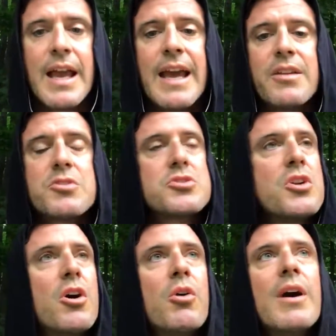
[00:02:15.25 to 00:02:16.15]
And there's
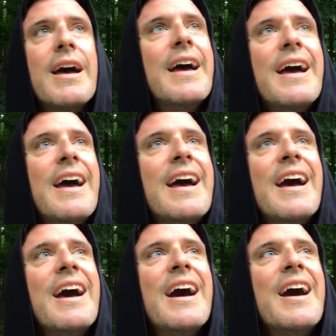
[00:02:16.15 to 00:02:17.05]
no
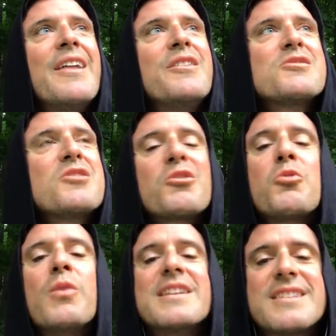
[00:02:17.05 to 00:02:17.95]
there's no
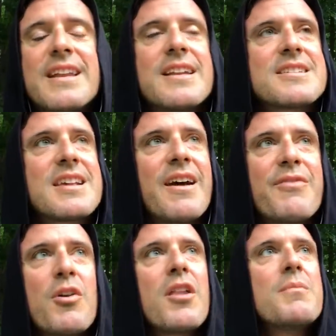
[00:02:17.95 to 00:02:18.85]
coincidence
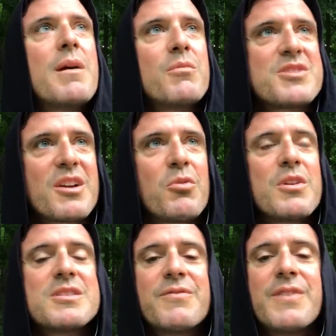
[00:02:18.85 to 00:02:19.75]
for all the members at
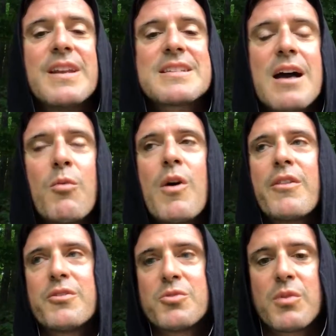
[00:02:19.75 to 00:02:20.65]
Cory G Fitness how well
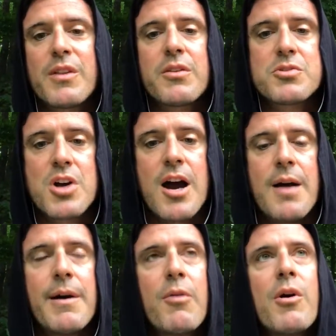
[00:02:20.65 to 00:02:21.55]
they're doing in their
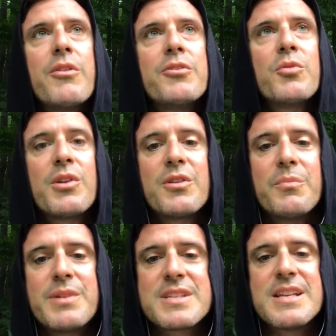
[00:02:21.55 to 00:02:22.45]
job, how well they're doing in their
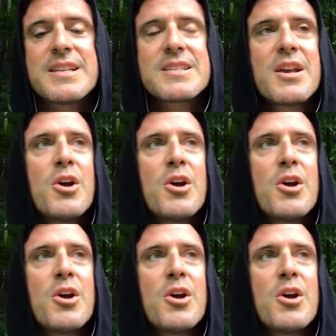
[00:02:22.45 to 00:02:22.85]
business